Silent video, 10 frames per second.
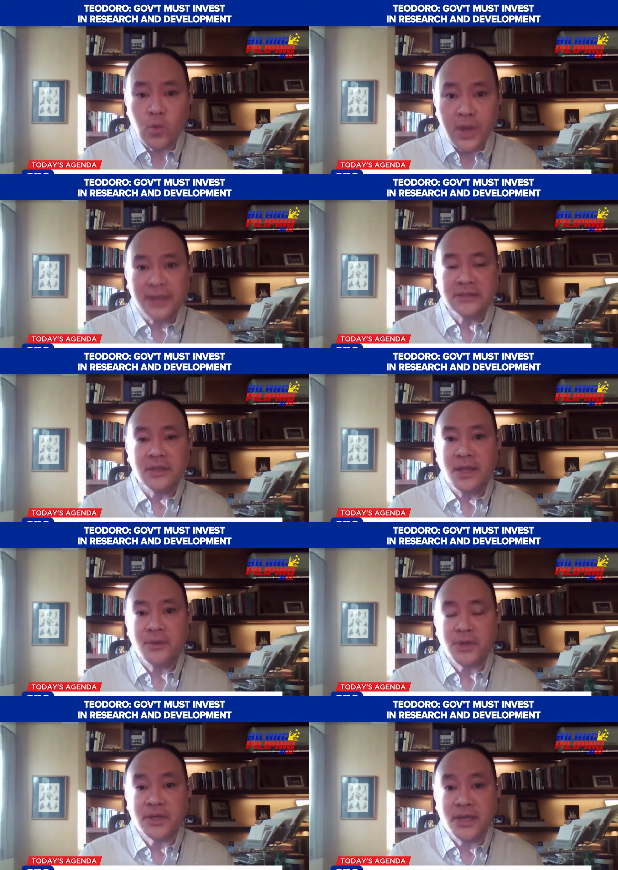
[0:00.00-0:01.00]
what
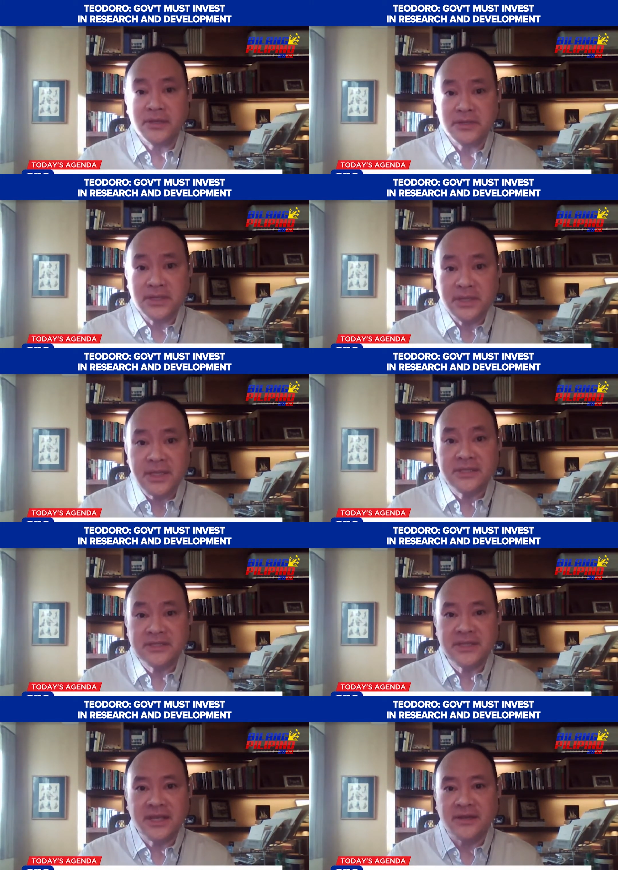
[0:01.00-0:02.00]
our country
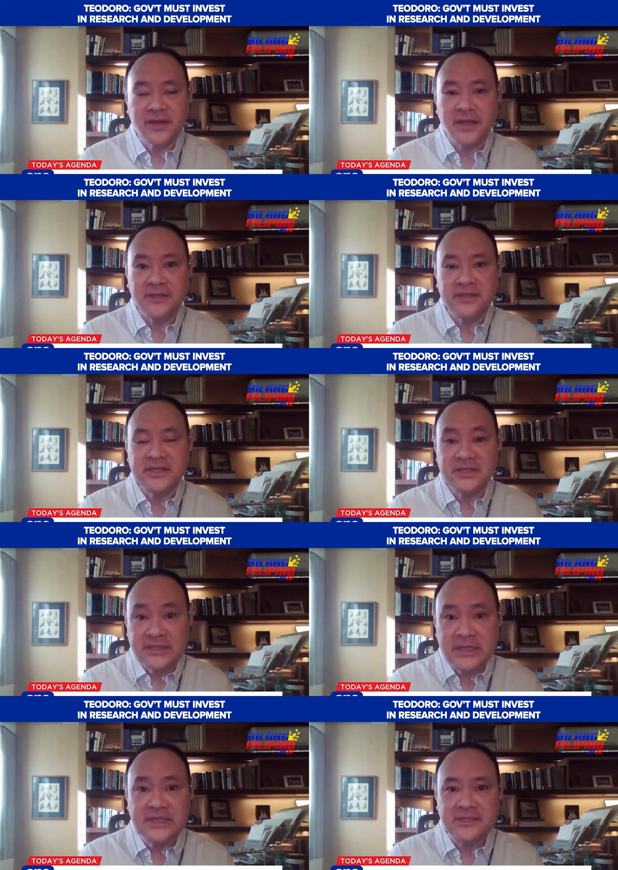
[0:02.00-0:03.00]
needs. And our country's
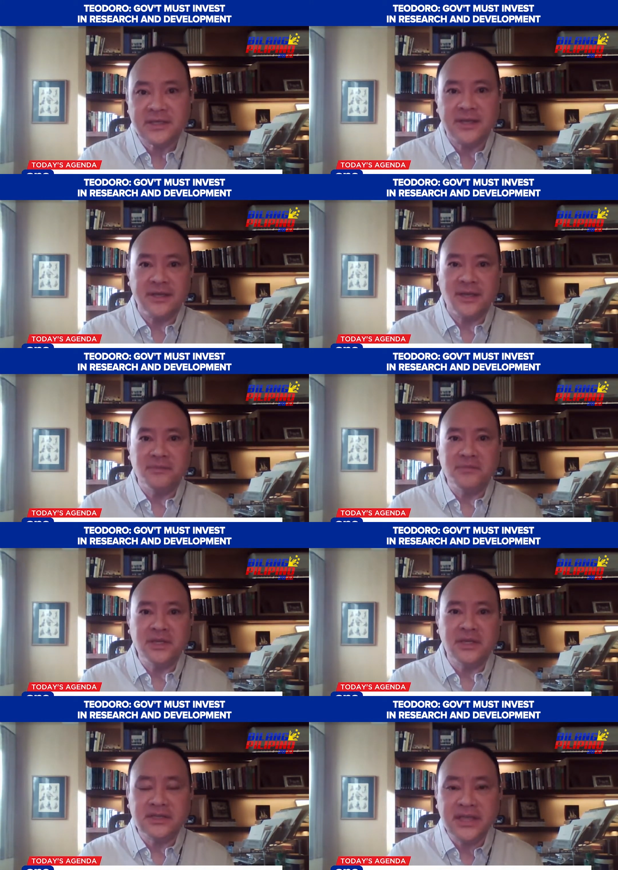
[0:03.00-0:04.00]
needs are not
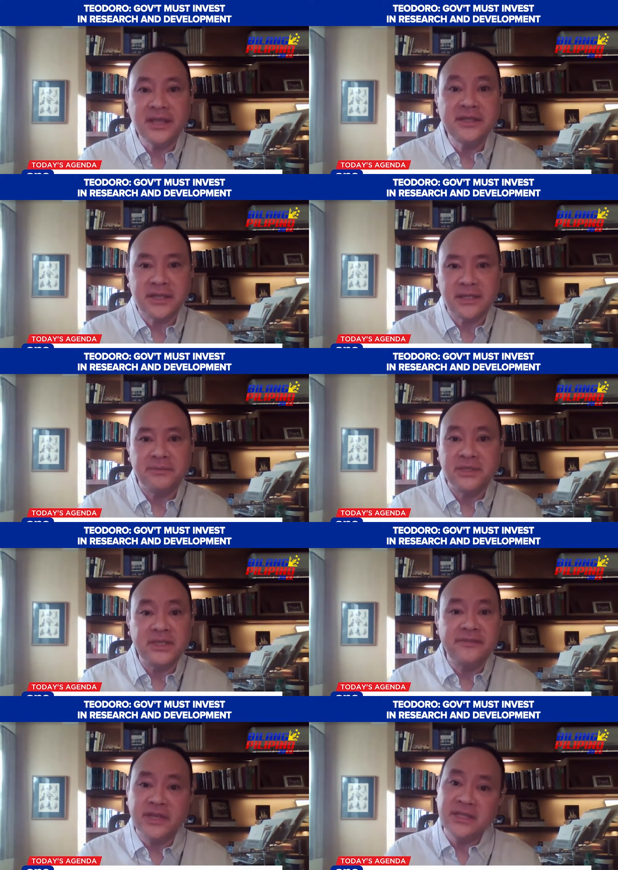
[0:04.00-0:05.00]
merely technical, but
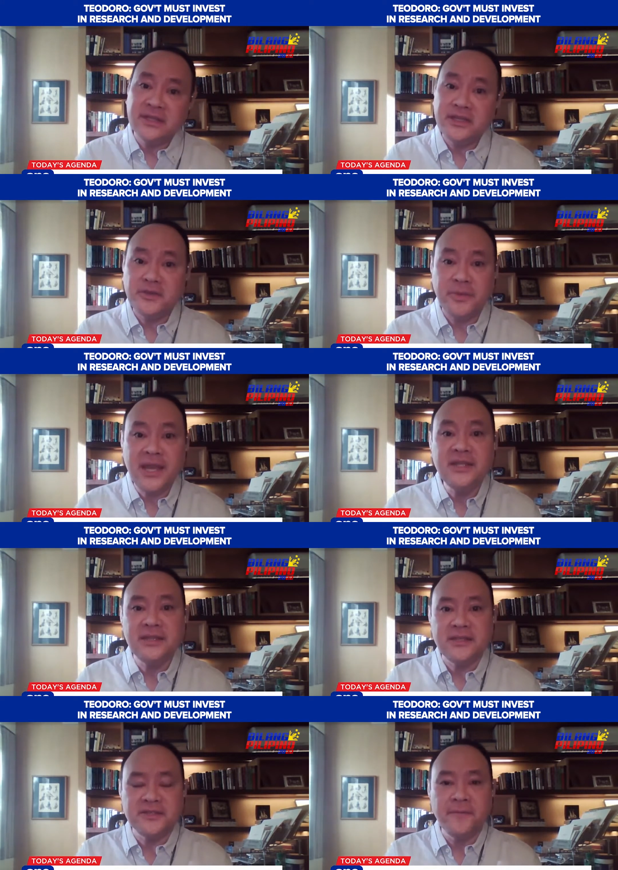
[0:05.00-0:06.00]
even in the
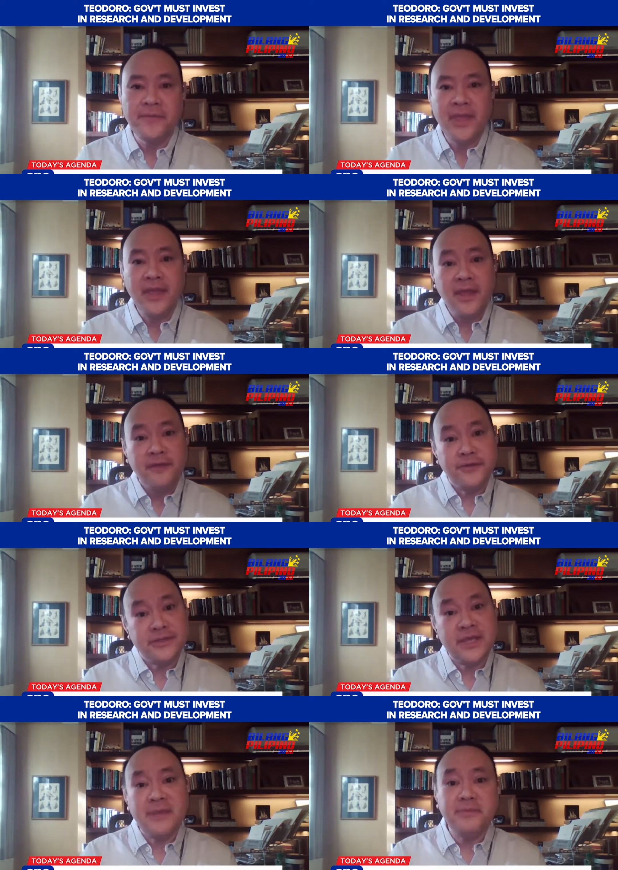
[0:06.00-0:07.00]
humanities. For
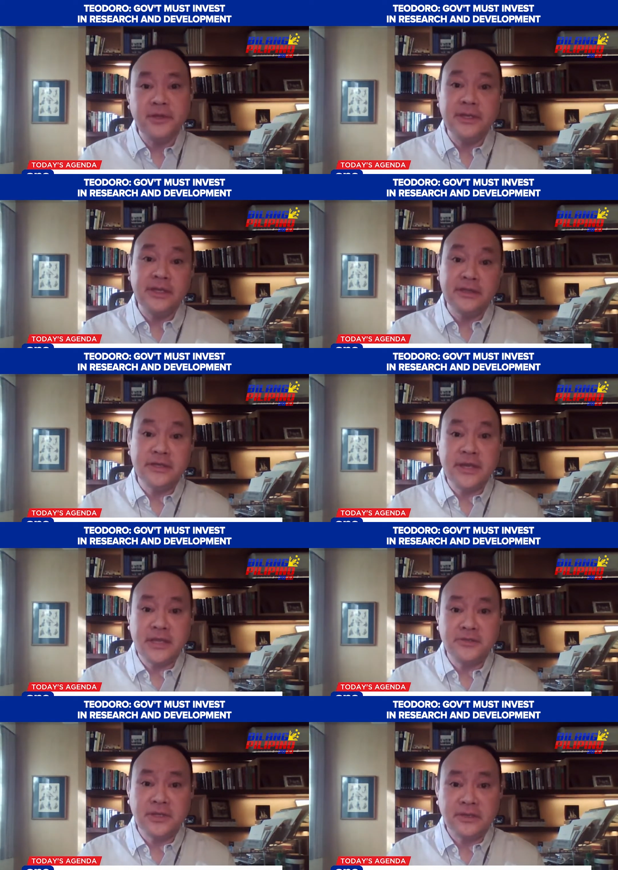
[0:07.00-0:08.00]
example, in
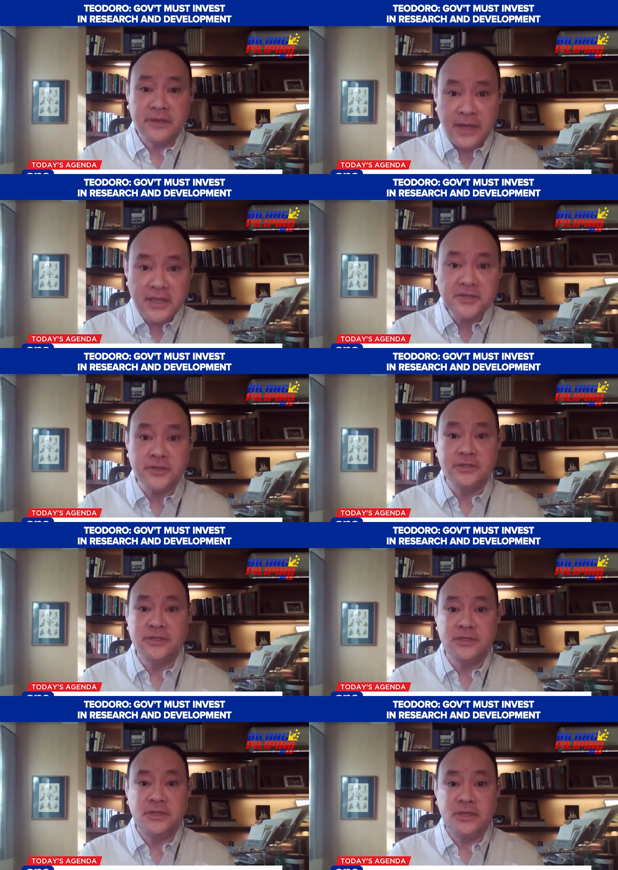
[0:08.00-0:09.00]
international
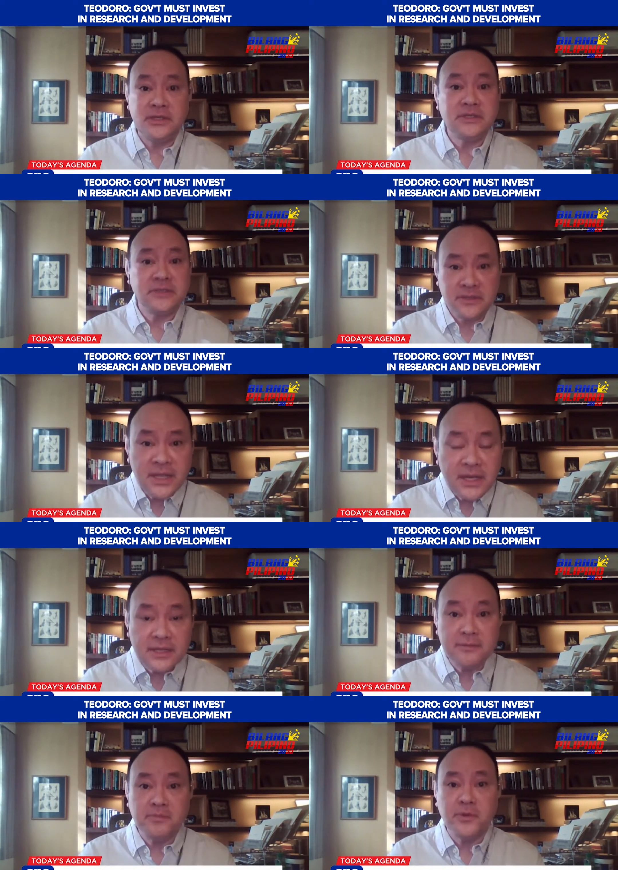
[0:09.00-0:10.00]
relations, it is really
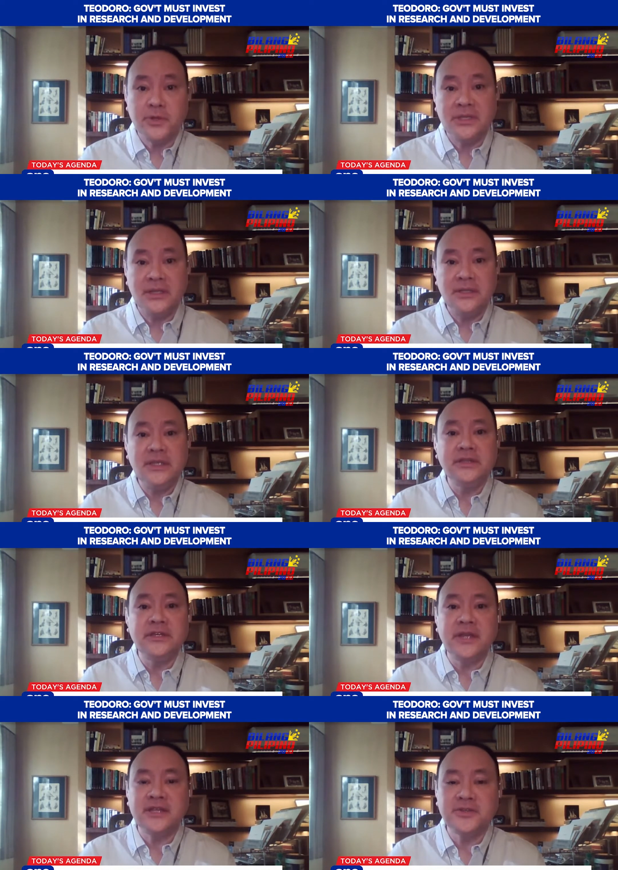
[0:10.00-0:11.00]
important.
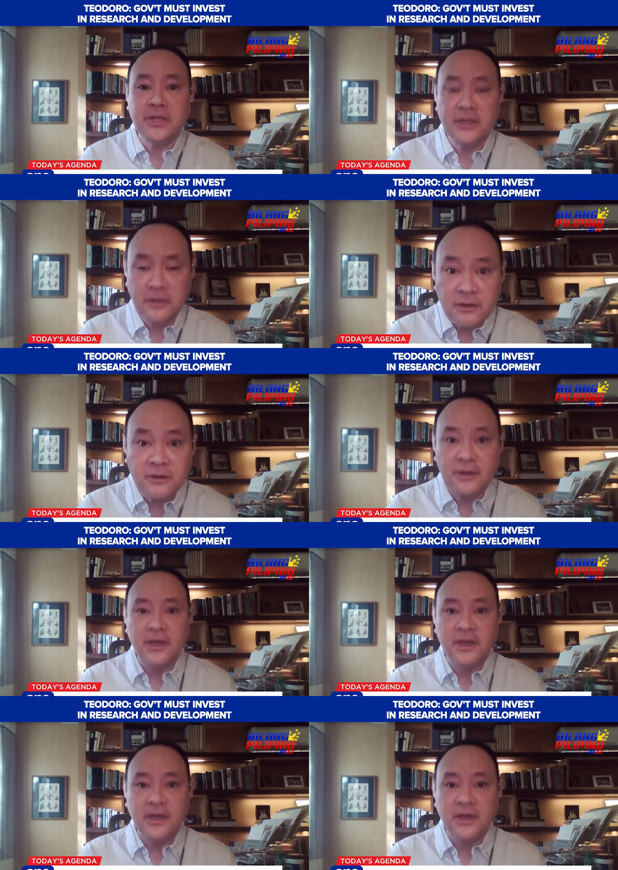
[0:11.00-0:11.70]
International law,